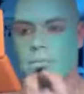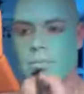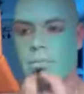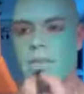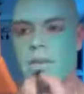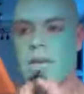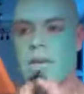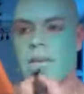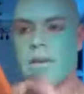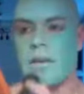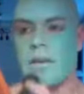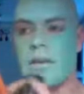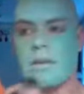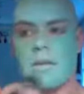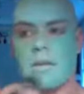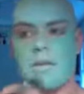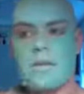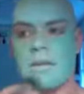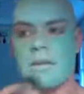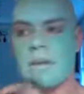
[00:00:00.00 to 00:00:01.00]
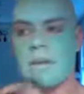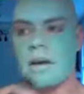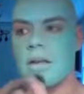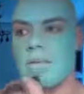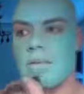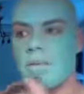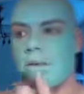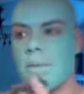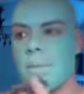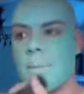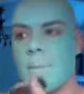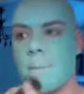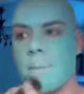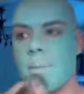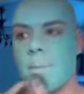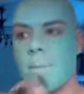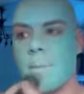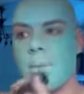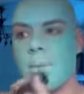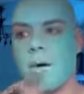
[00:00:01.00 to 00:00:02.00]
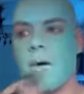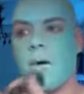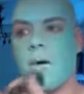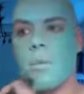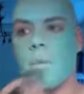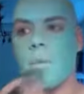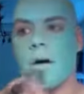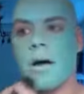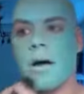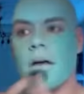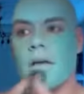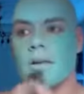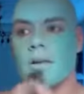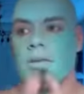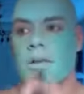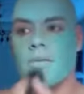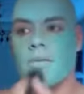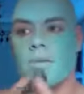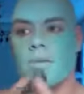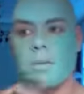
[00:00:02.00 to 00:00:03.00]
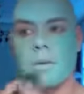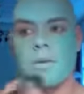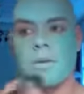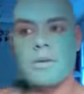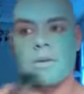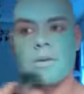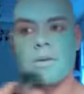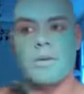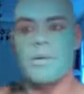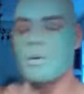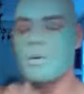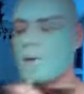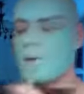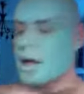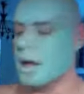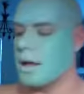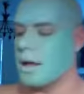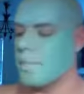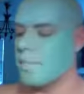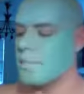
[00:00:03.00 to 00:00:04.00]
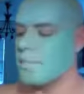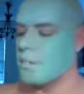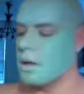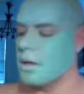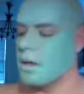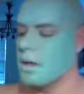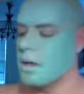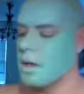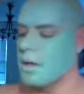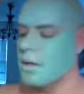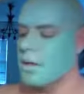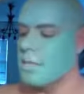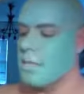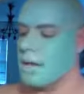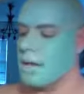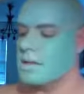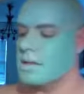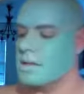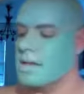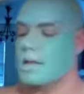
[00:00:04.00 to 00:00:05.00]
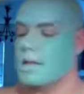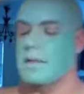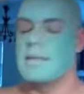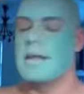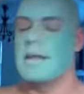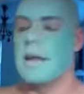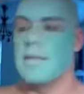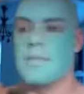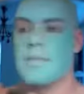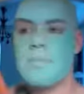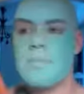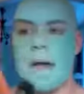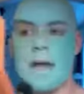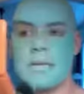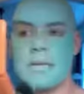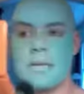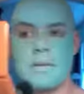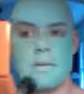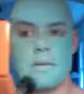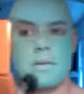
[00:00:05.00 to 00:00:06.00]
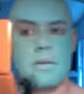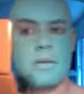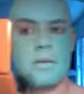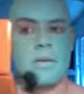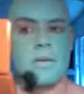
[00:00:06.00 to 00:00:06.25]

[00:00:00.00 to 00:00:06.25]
Because again, this is kind of an homage, if you will, to the Mexican death masks.